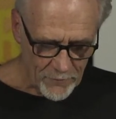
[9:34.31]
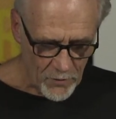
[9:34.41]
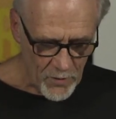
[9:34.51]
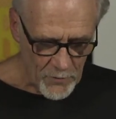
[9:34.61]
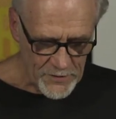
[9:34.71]

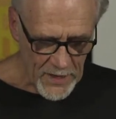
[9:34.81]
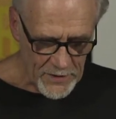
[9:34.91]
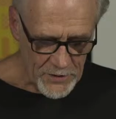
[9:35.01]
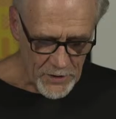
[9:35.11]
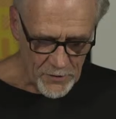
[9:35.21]
For almost
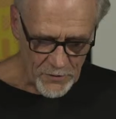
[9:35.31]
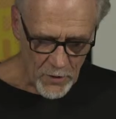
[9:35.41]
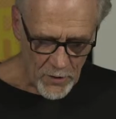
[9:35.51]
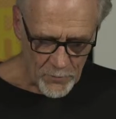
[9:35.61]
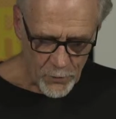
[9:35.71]
10 years,
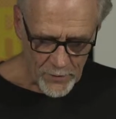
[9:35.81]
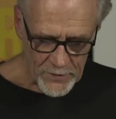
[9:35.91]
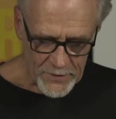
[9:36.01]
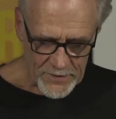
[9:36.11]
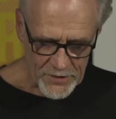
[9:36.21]
all
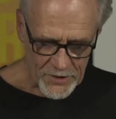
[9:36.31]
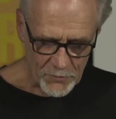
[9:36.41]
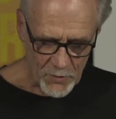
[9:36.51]
important decisions